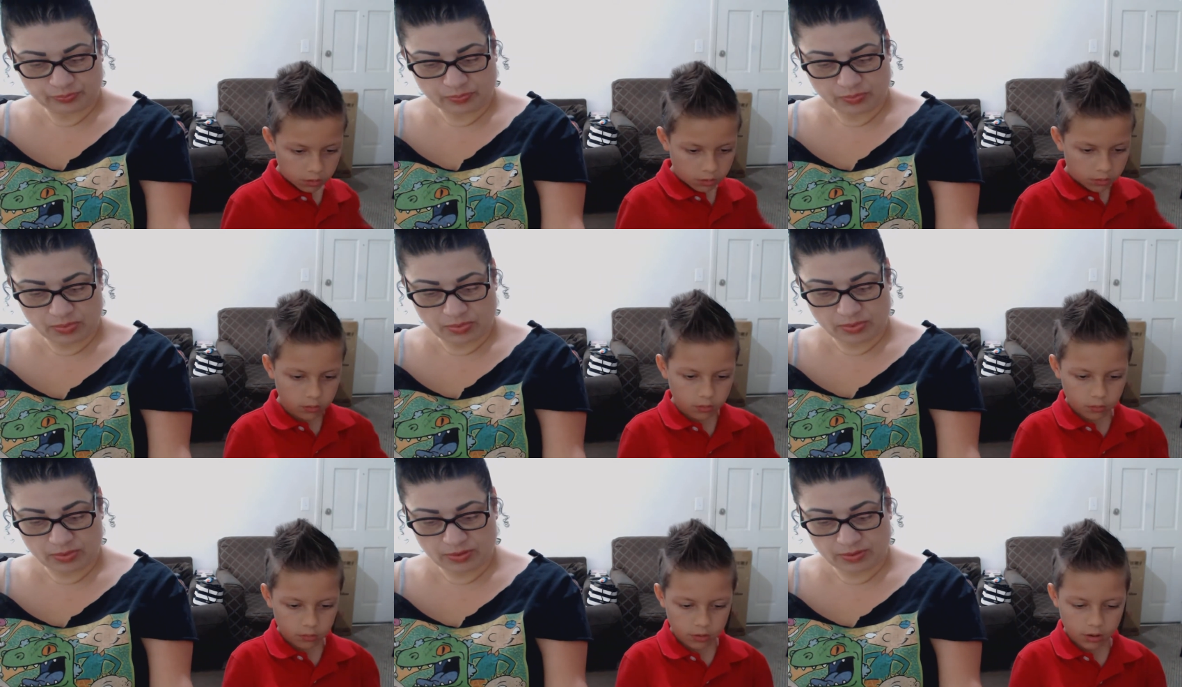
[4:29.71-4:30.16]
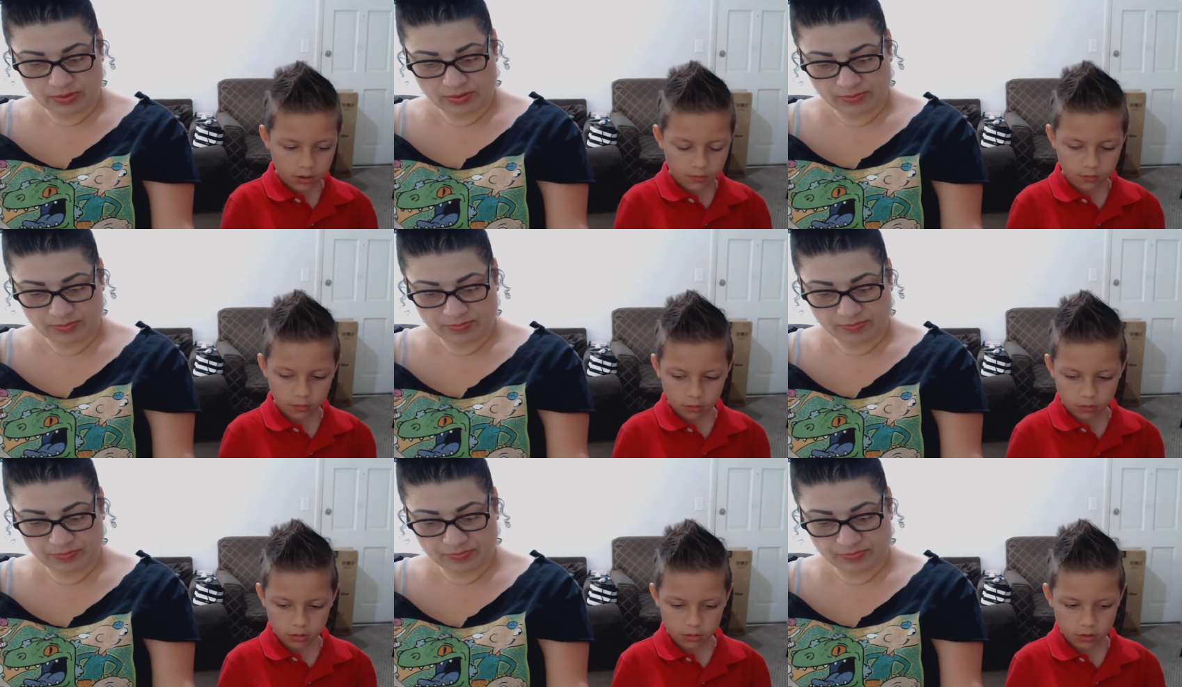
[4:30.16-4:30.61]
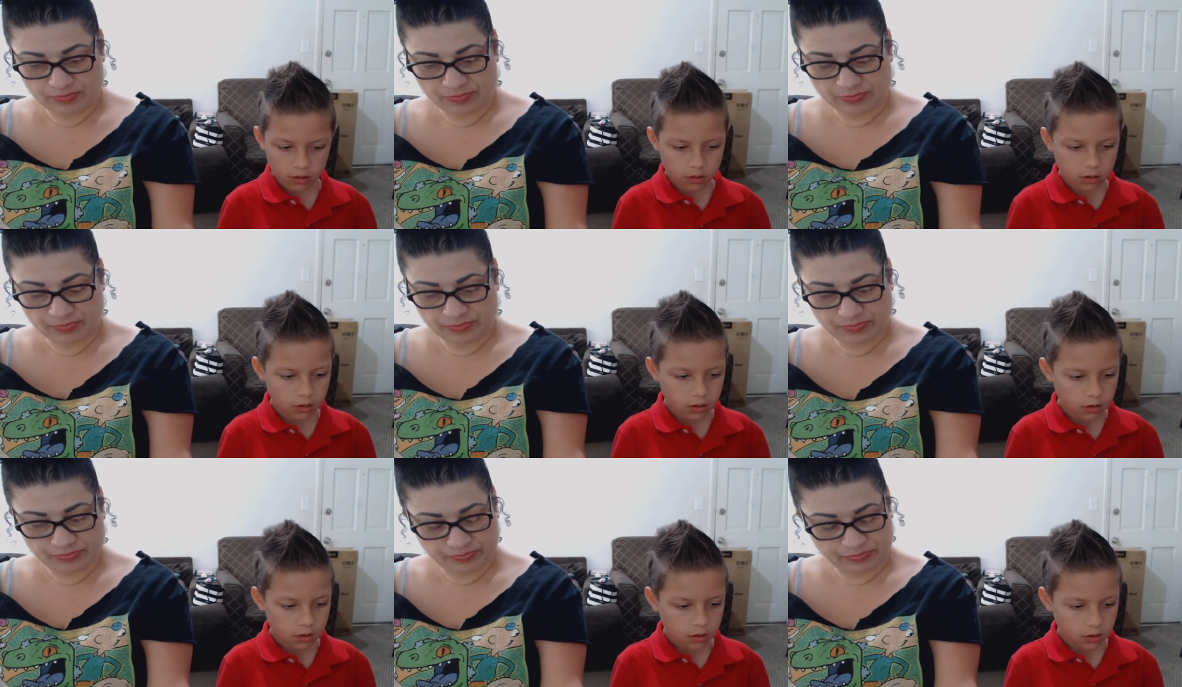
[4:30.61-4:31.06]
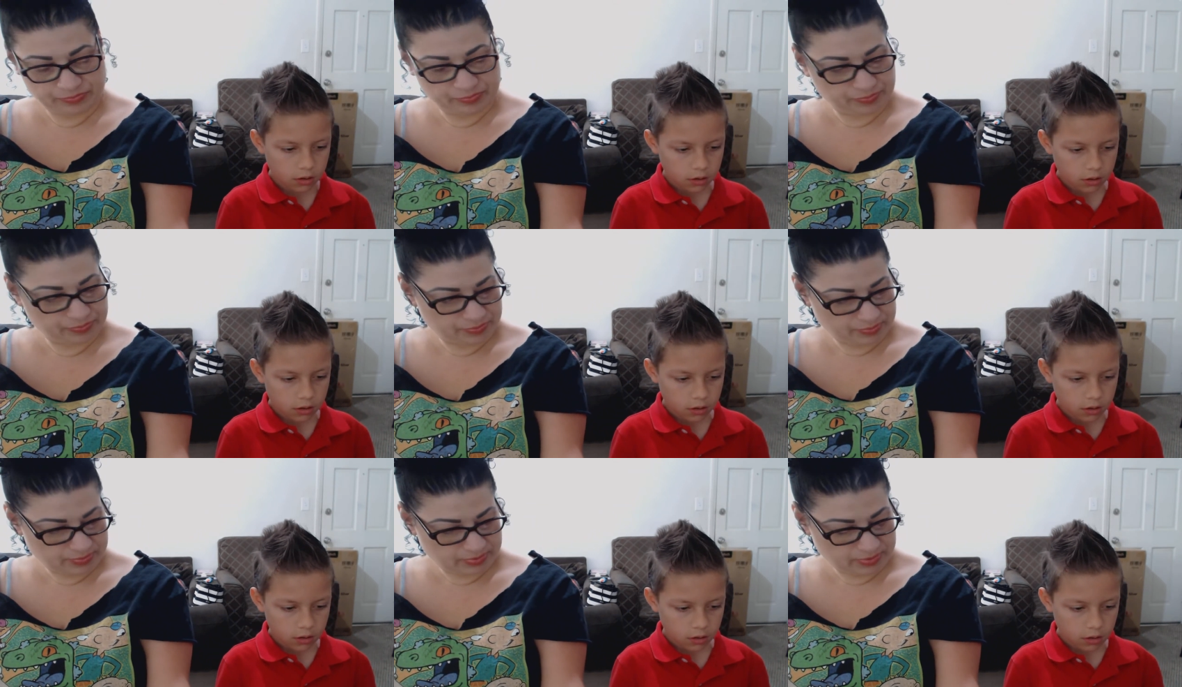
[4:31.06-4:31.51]
Speaker 1: We'll
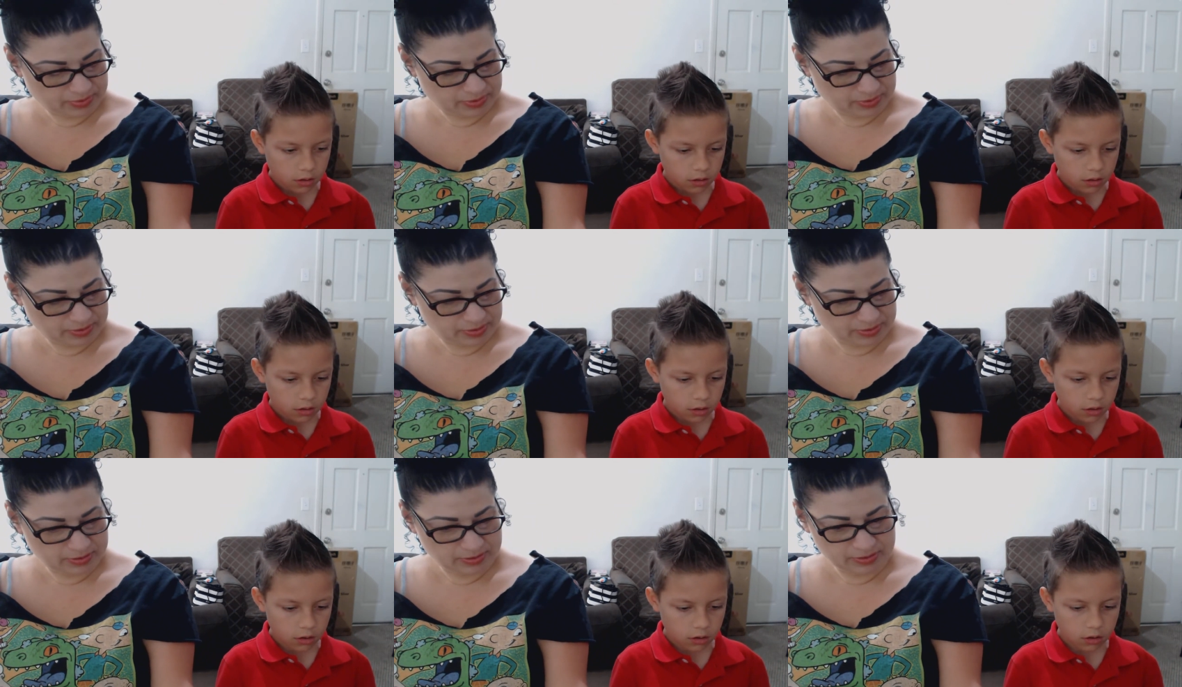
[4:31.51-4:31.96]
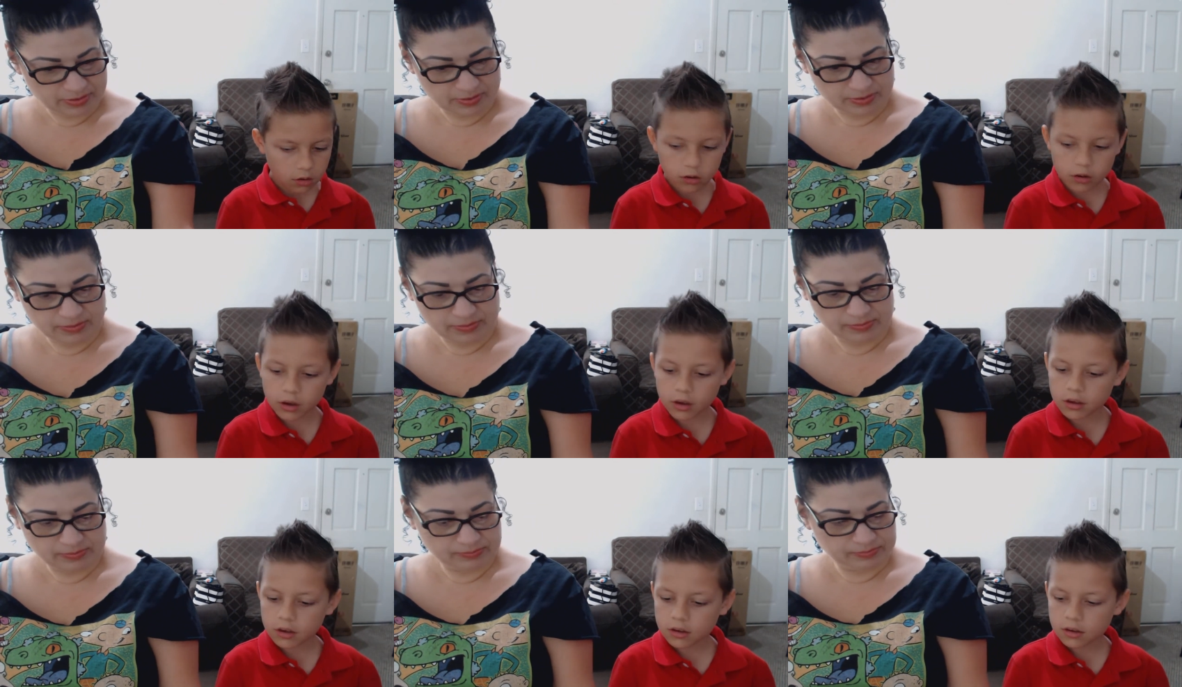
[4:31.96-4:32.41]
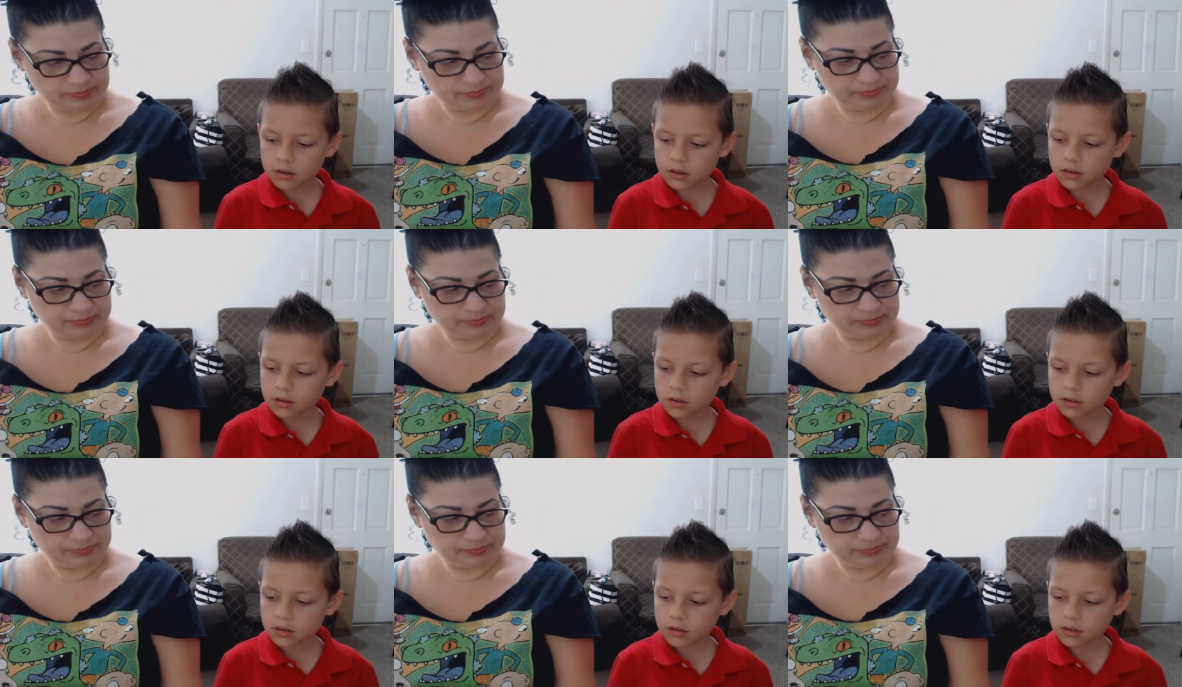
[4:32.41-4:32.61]
okay,